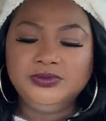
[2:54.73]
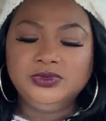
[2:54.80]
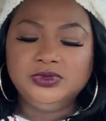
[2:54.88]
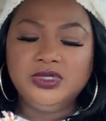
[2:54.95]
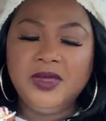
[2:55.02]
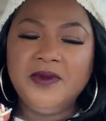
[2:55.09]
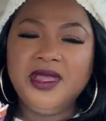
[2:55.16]

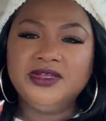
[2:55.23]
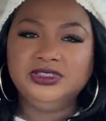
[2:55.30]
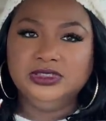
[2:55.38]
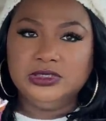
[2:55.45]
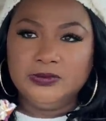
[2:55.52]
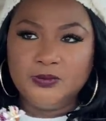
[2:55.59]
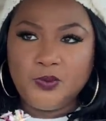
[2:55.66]
So let me ask you,
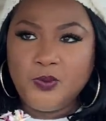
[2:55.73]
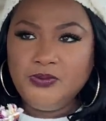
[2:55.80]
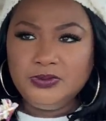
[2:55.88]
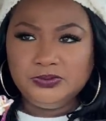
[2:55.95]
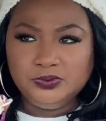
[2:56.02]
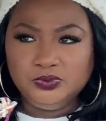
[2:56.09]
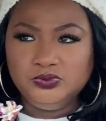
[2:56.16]

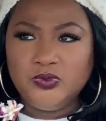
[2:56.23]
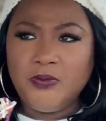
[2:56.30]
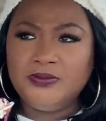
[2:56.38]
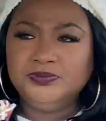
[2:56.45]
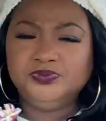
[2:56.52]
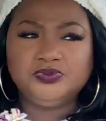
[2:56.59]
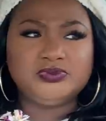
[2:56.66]

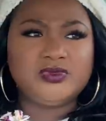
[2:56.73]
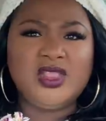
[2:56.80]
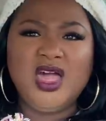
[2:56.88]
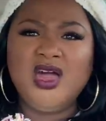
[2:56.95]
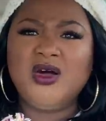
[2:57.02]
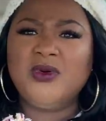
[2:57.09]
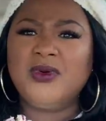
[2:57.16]

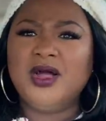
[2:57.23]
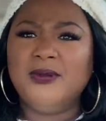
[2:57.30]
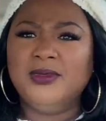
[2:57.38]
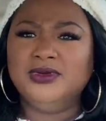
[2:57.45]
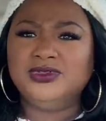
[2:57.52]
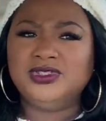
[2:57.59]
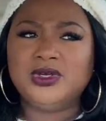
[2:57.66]
that was why I'm
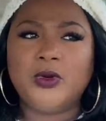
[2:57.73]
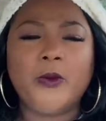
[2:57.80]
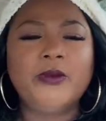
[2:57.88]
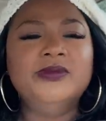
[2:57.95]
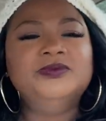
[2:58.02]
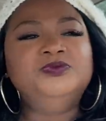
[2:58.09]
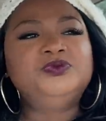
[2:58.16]
gonna choke.
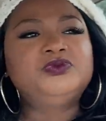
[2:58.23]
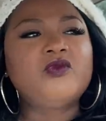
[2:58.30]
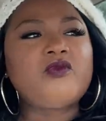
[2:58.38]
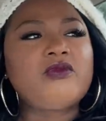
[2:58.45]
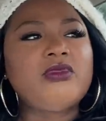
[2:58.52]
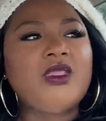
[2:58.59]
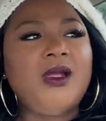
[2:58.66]

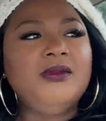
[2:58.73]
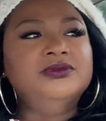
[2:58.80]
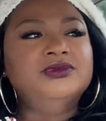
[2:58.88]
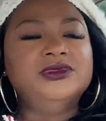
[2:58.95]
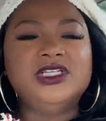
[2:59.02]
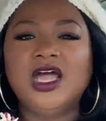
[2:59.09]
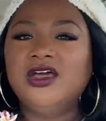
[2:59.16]

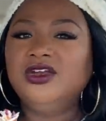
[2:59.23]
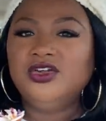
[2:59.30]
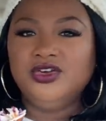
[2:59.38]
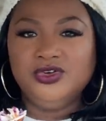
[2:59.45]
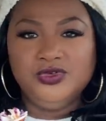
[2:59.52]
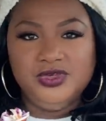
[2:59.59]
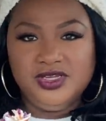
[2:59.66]
Y'all know the
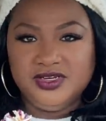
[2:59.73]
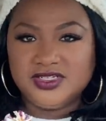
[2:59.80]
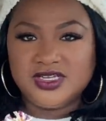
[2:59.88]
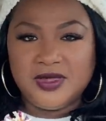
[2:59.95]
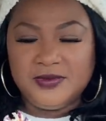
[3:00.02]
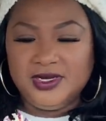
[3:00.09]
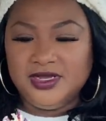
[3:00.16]
new year's
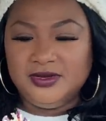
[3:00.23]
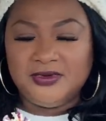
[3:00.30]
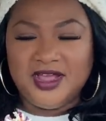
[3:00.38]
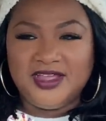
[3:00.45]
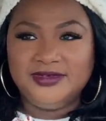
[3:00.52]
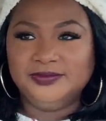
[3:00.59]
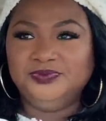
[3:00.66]
coming up,
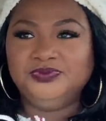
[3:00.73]
right?